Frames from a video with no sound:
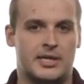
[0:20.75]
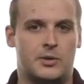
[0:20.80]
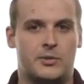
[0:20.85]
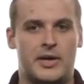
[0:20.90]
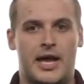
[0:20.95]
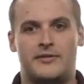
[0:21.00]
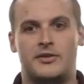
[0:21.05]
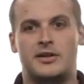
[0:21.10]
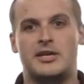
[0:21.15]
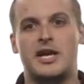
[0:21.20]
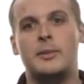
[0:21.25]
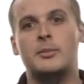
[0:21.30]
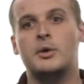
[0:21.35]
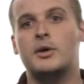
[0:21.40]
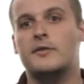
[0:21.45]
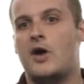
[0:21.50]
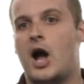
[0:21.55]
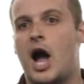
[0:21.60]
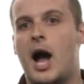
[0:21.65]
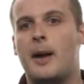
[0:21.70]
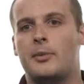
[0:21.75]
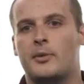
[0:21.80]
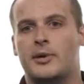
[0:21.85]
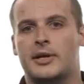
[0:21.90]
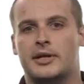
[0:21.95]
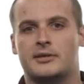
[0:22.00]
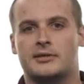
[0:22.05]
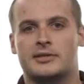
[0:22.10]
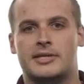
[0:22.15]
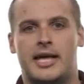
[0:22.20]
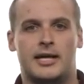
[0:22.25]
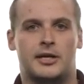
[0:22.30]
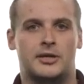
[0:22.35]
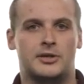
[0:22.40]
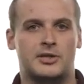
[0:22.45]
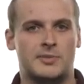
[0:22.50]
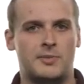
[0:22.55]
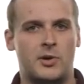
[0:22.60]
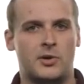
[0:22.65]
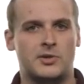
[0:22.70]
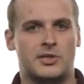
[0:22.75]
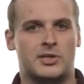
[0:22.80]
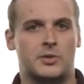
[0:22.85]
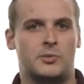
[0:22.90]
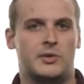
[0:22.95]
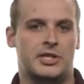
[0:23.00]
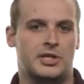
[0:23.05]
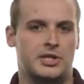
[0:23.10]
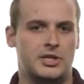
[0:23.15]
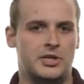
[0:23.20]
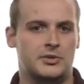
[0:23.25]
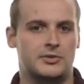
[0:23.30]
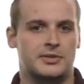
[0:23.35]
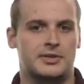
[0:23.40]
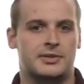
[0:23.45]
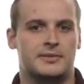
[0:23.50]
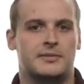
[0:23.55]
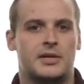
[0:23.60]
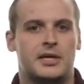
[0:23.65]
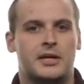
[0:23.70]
we have a number of operators at our disposal that we can use.